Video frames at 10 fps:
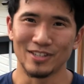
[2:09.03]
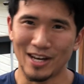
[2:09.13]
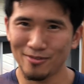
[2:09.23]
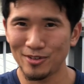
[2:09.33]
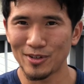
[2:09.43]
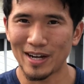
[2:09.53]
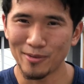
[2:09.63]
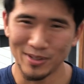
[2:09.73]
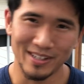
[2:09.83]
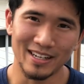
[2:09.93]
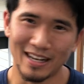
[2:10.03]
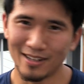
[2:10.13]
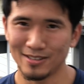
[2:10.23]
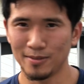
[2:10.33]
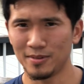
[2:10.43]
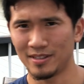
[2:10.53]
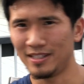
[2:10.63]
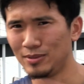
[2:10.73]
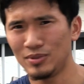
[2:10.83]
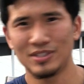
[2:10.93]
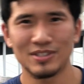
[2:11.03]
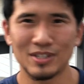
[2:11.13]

after I would get out, some of the kids would just